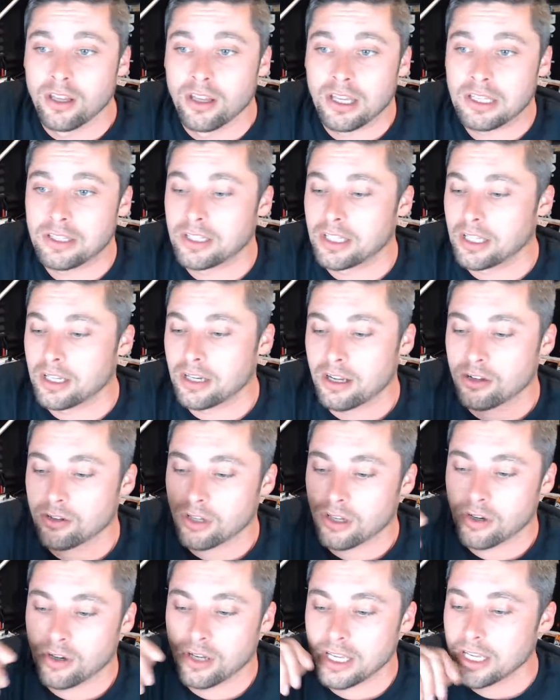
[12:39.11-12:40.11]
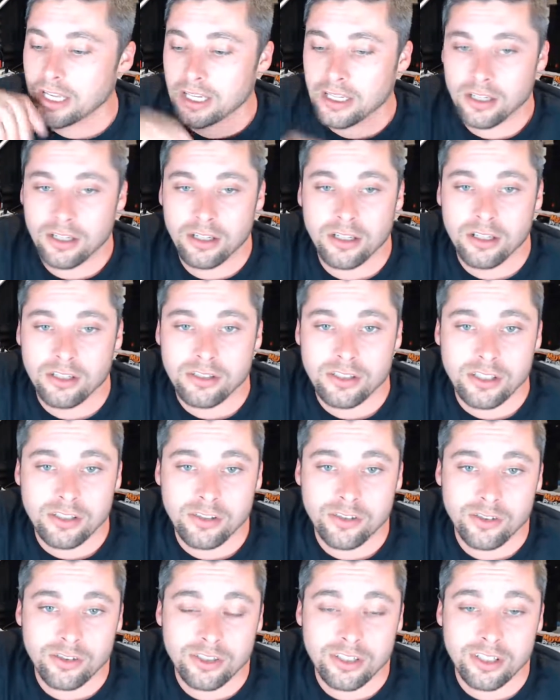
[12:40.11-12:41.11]
and then I'll go ahead and send
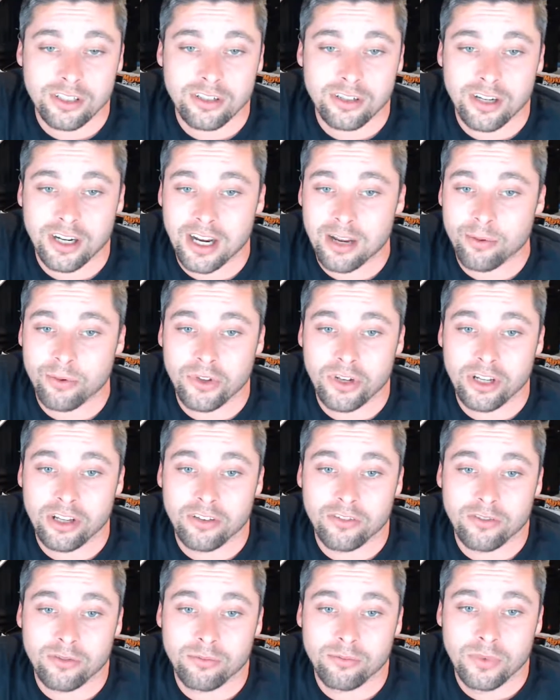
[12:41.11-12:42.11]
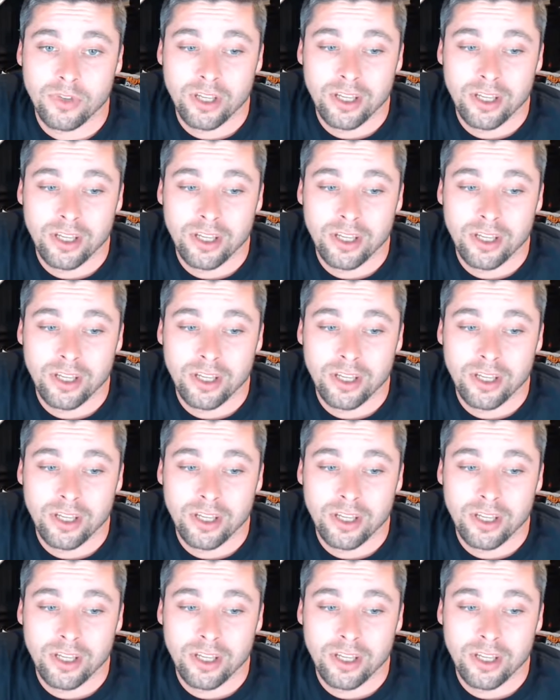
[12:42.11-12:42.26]
you a sticker. I got plenty of them.